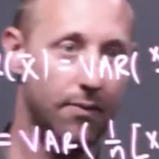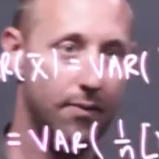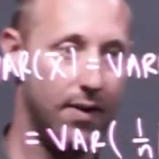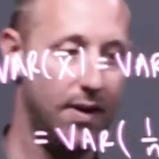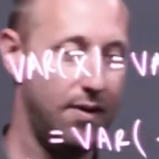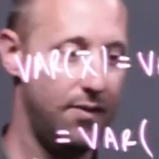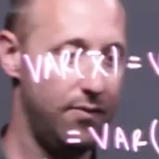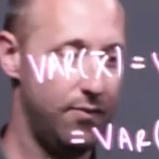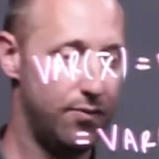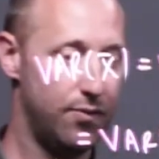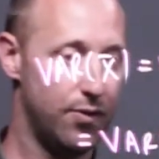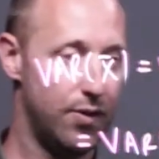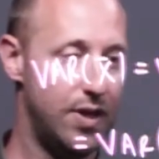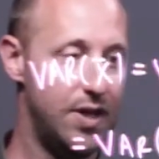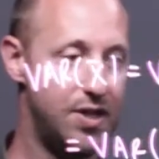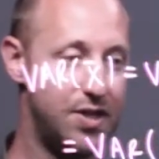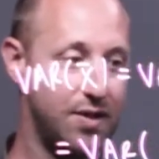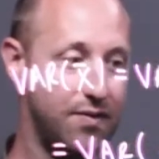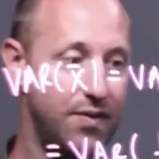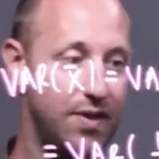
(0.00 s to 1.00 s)
right, for
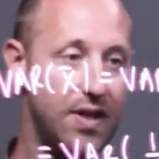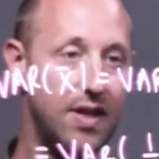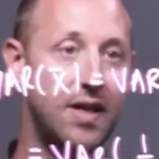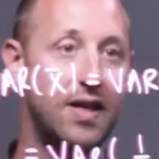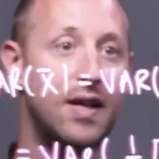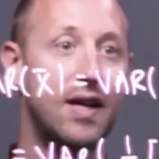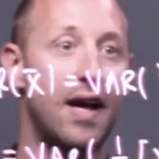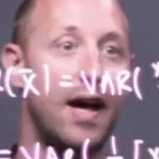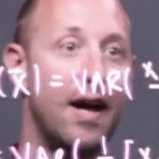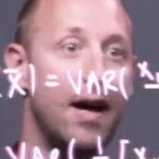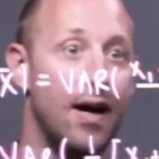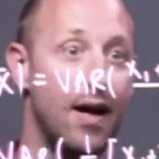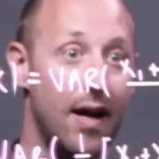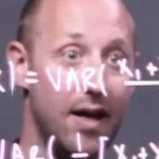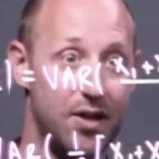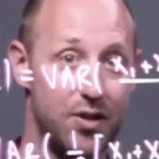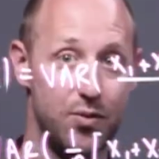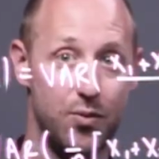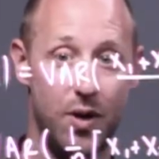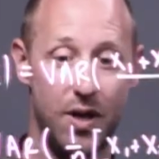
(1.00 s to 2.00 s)
each of the
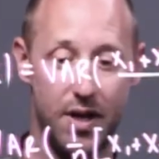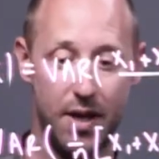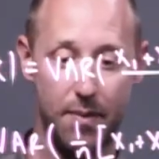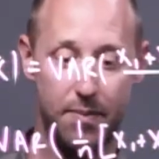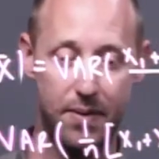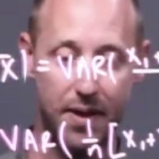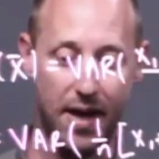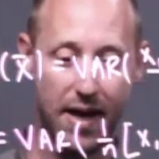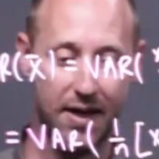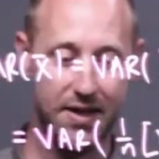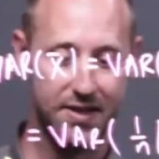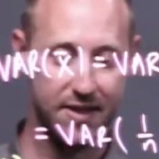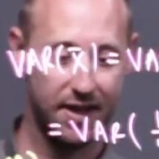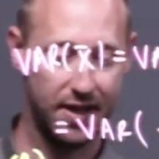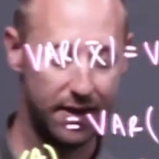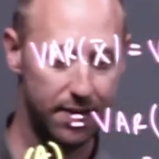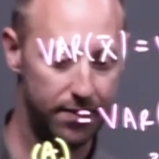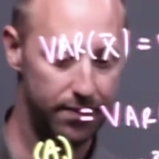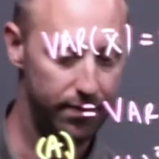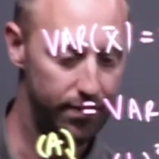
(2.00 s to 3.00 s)
x1 up to
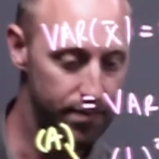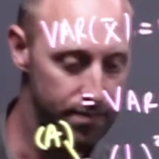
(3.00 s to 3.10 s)
xn.